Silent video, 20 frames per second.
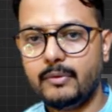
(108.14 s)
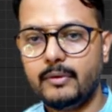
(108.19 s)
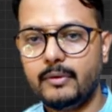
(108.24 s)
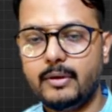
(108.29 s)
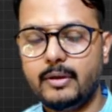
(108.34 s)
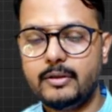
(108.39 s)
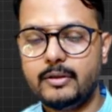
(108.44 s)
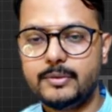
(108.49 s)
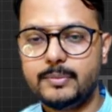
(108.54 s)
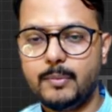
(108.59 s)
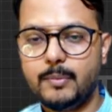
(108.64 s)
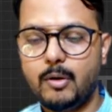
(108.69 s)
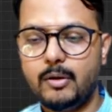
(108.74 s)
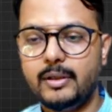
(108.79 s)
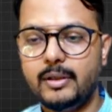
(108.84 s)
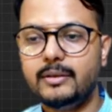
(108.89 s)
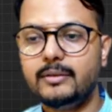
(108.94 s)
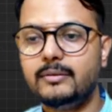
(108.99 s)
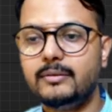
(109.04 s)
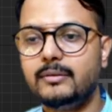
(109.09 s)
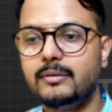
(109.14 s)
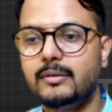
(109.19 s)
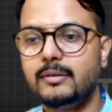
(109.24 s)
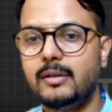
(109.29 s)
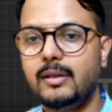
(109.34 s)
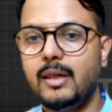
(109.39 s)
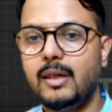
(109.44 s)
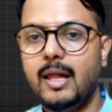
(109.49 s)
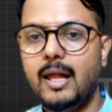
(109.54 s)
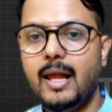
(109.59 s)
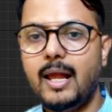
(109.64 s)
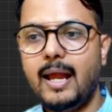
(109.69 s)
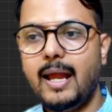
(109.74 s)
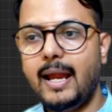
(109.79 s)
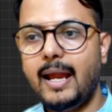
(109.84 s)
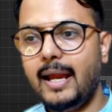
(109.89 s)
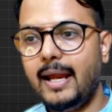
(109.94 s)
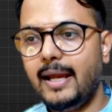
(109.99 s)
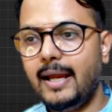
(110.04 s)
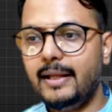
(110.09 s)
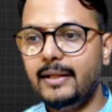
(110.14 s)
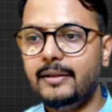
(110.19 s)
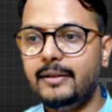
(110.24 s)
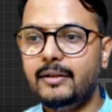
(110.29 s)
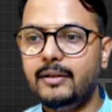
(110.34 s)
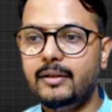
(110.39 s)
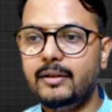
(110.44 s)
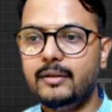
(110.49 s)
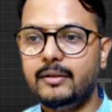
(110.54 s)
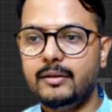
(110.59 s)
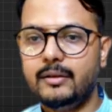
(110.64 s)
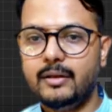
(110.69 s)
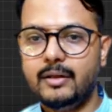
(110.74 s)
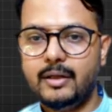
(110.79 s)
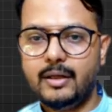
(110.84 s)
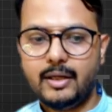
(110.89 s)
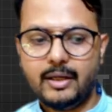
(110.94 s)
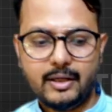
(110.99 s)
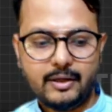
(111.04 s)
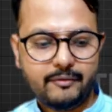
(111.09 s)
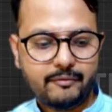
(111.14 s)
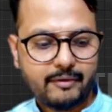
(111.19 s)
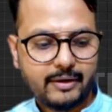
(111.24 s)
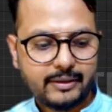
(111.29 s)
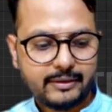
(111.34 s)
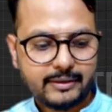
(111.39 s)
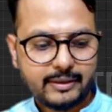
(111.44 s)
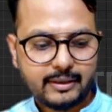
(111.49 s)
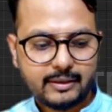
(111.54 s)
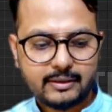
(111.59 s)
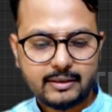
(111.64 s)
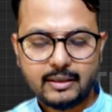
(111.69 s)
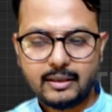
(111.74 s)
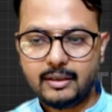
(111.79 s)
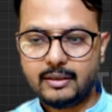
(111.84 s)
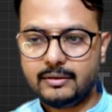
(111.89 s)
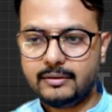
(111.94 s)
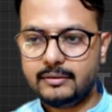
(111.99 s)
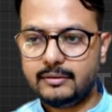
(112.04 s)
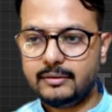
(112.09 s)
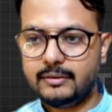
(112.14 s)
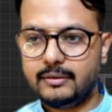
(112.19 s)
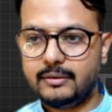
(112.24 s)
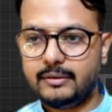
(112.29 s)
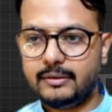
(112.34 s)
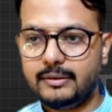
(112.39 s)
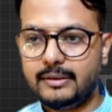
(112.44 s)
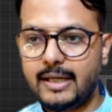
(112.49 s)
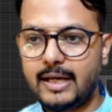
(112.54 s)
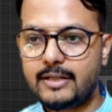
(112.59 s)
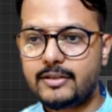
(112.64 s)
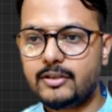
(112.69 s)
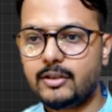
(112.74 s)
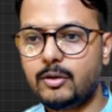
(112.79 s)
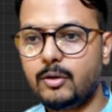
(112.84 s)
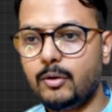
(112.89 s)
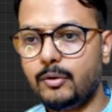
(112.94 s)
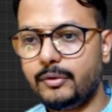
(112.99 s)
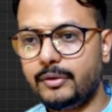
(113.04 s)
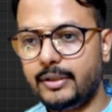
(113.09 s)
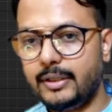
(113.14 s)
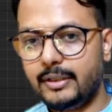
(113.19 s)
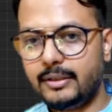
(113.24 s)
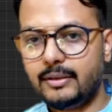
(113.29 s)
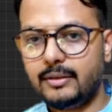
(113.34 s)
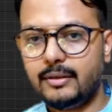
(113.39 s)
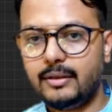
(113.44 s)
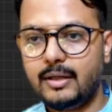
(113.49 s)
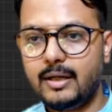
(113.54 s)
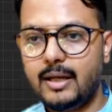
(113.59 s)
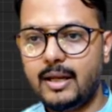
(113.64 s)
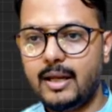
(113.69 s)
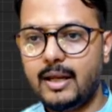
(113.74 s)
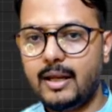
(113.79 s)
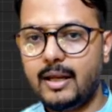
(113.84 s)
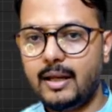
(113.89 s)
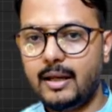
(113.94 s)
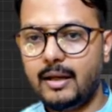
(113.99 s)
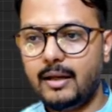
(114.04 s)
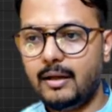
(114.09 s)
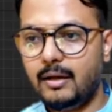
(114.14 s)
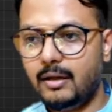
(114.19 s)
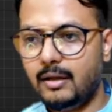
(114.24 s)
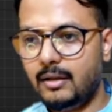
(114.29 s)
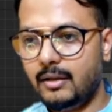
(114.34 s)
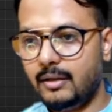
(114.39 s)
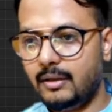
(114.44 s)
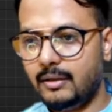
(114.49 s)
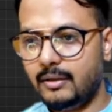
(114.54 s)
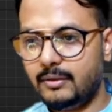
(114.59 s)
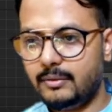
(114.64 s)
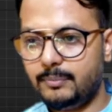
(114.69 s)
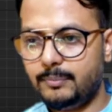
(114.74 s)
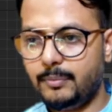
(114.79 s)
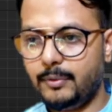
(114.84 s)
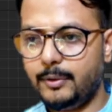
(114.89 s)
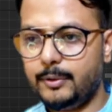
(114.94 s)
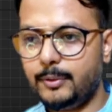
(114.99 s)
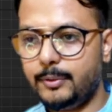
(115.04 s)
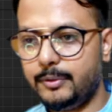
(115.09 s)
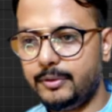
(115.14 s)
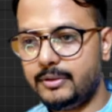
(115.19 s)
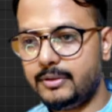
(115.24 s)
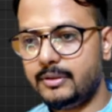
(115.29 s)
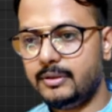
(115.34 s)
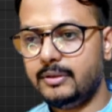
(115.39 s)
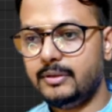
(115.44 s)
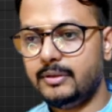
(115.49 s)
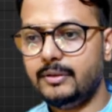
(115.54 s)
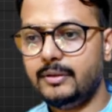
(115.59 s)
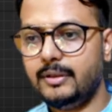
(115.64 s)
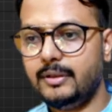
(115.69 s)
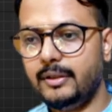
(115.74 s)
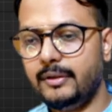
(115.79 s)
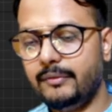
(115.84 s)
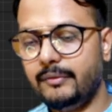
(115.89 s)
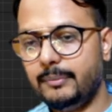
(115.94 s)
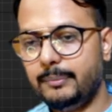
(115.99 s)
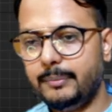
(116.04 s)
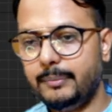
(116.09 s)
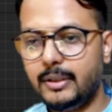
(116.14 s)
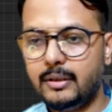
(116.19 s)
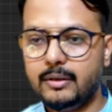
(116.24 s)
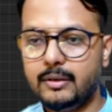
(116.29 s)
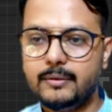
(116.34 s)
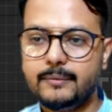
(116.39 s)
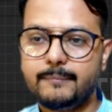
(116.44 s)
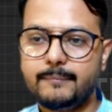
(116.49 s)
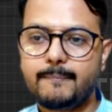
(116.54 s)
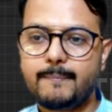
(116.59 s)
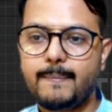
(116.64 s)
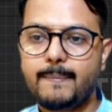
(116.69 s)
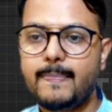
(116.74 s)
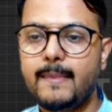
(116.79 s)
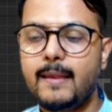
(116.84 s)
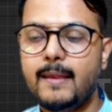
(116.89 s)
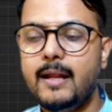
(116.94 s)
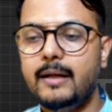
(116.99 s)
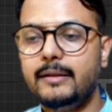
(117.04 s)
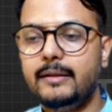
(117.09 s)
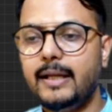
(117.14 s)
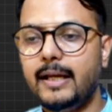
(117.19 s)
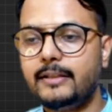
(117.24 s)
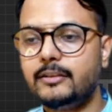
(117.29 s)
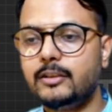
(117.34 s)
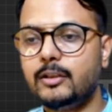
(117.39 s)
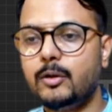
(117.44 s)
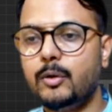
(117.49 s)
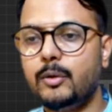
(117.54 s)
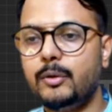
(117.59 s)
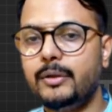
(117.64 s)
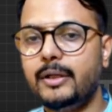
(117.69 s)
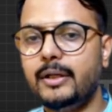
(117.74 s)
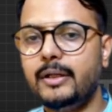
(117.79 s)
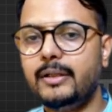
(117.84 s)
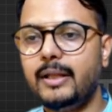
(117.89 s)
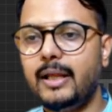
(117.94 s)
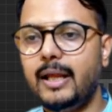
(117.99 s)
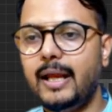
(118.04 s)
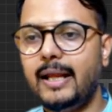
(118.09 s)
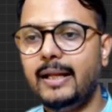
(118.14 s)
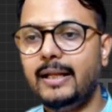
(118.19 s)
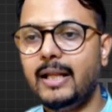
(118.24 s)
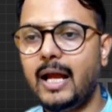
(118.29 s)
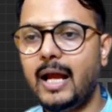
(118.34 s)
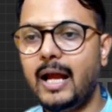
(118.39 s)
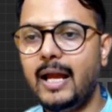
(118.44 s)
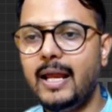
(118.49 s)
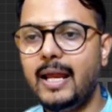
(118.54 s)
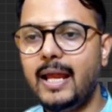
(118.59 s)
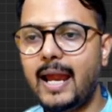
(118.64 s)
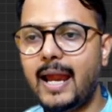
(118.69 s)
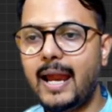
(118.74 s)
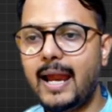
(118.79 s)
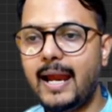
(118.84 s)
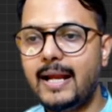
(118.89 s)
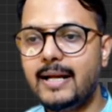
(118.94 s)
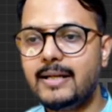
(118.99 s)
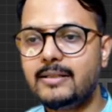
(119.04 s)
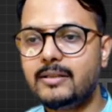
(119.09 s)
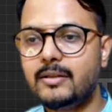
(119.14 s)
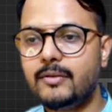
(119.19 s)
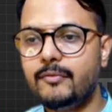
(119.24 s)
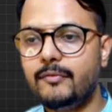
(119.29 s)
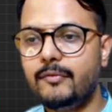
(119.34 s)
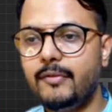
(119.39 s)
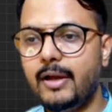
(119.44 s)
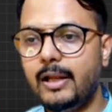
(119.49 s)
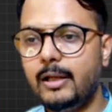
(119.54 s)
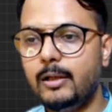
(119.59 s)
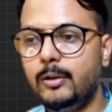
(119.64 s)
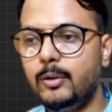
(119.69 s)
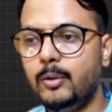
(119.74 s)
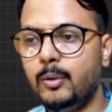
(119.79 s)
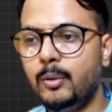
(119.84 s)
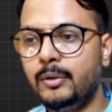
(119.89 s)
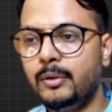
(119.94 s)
smaller. And if I take the texture coordinate, point two is even bigger. Texture coordinate, and I add some value on